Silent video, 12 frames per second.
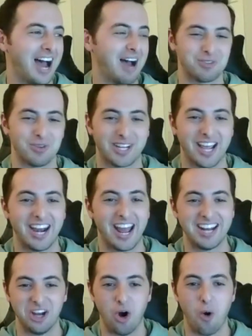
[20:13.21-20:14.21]
we kind of
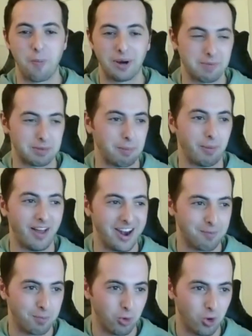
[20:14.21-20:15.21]
had to open up the
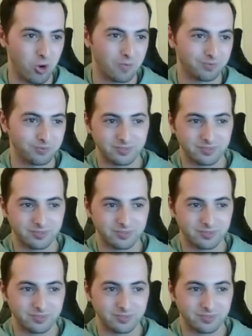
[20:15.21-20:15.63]
player pool.